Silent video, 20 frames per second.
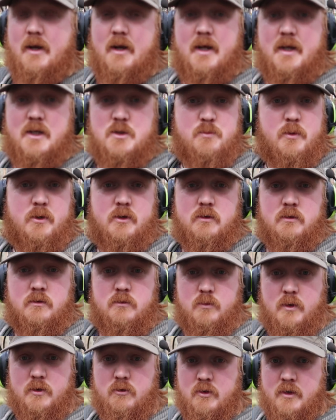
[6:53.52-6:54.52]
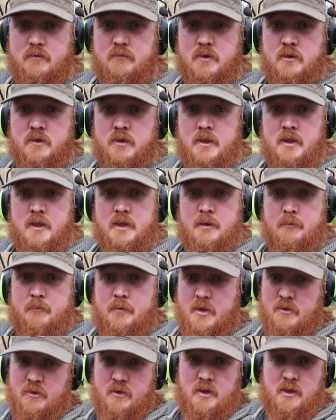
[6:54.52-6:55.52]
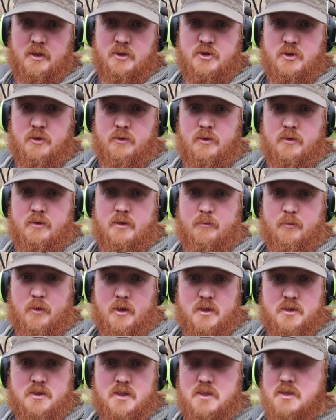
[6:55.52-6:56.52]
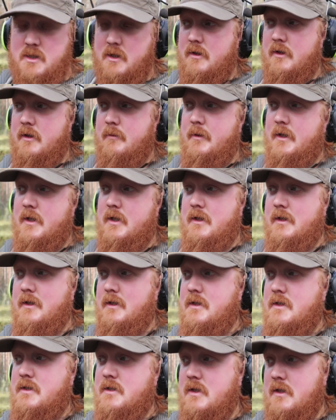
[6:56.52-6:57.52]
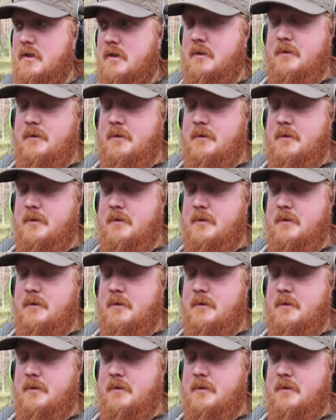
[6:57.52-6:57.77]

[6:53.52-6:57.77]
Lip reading: not an expert whatsoever, but I thought I'll show you the process a little bit at least.